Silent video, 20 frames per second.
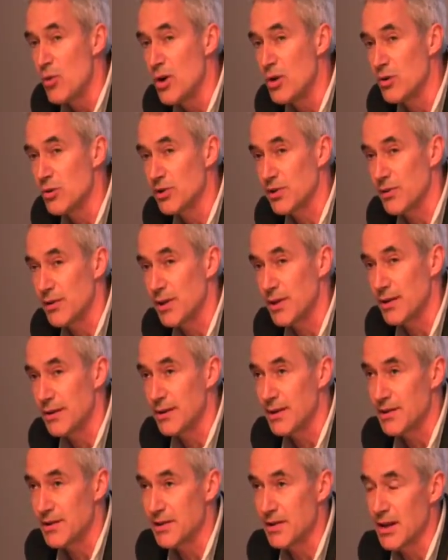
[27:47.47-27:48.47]
We also
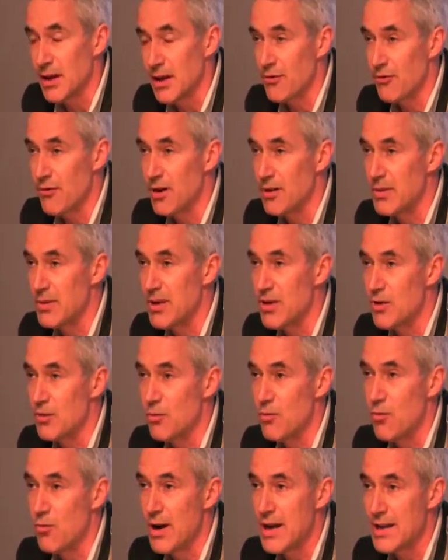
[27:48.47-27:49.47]
think that it's an incredibly
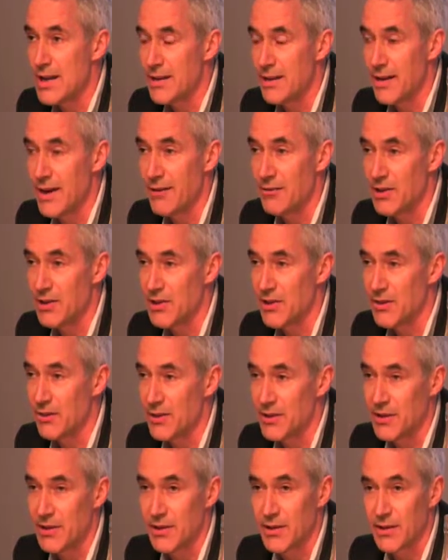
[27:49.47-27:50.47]
good way to have a
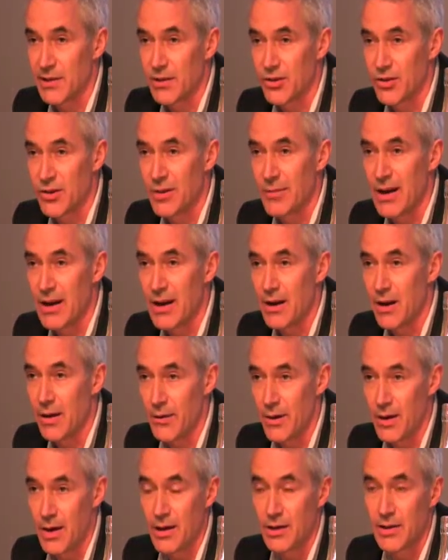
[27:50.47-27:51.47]
serious discussion about
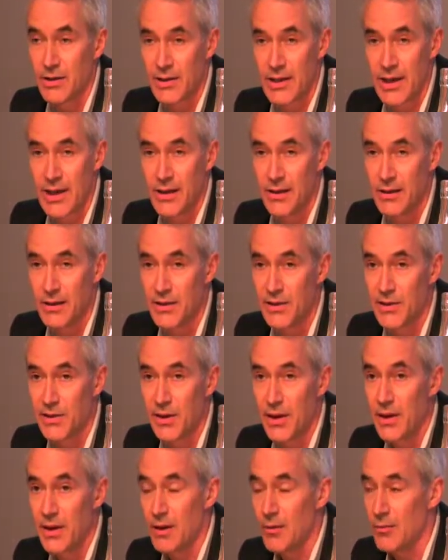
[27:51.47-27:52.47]
other
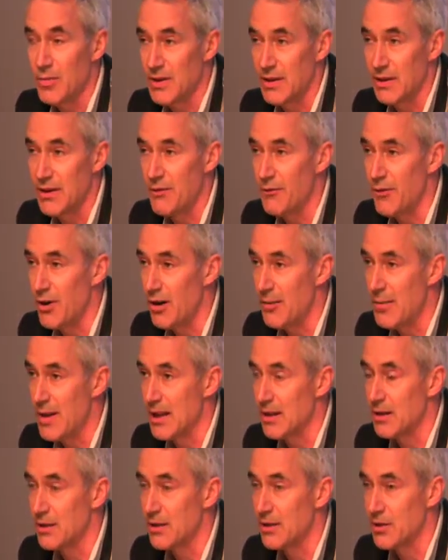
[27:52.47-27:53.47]
standards, and particularly
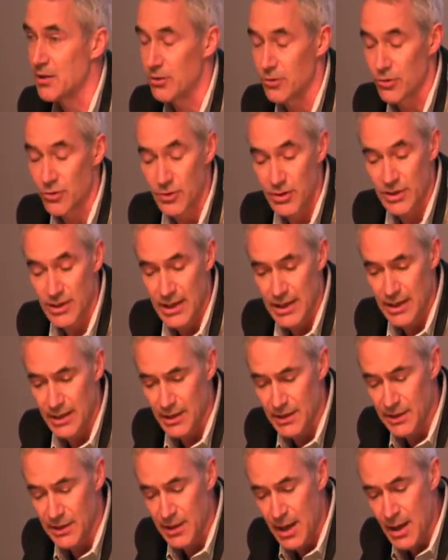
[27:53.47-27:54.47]
environmental and social
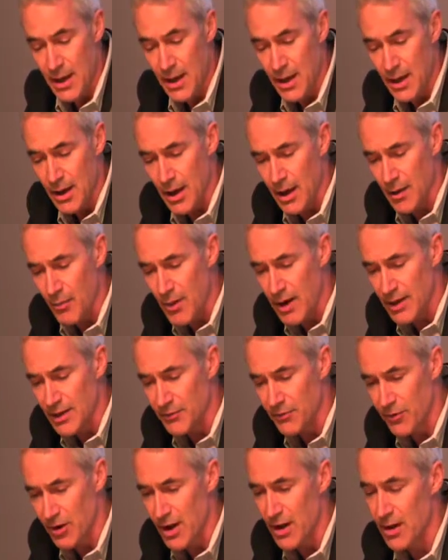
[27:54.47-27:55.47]
standards. And
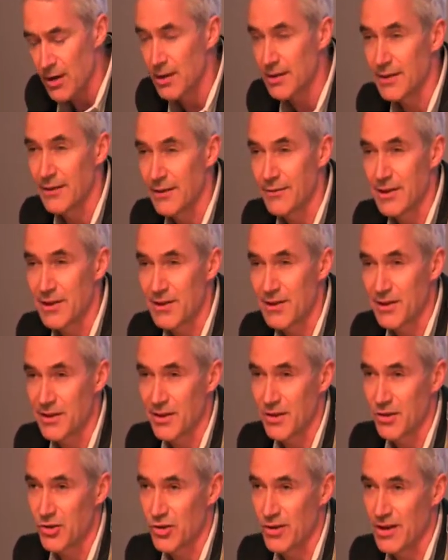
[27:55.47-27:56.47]
it's very hard to have that
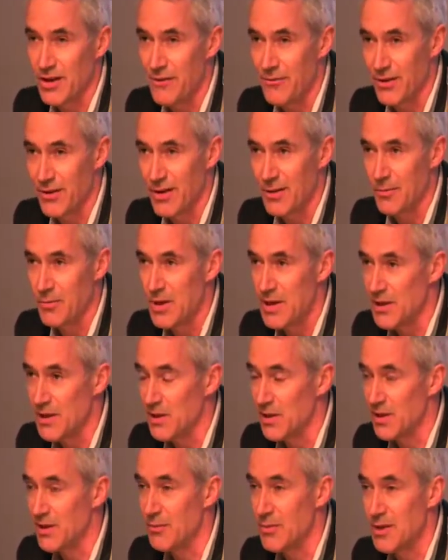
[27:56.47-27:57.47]
discussion if a company
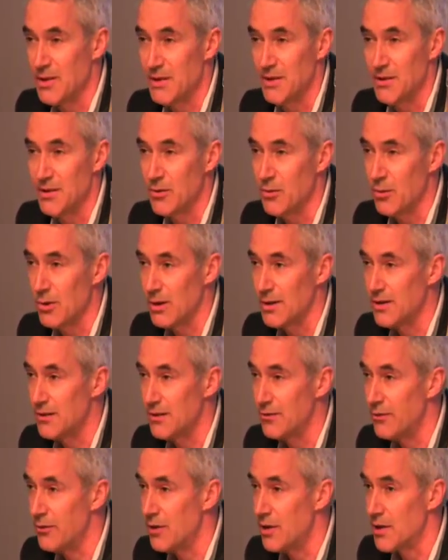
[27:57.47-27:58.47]
isn't committed to
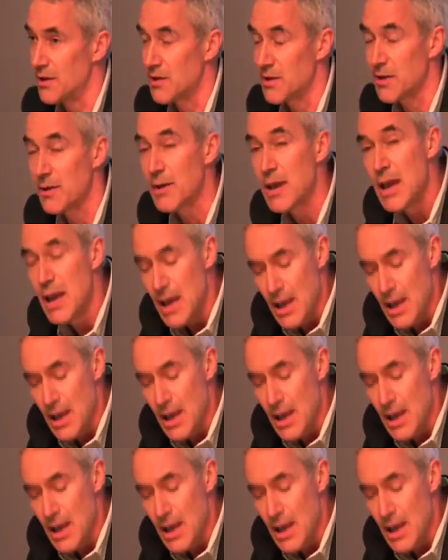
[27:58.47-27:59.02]
quality first.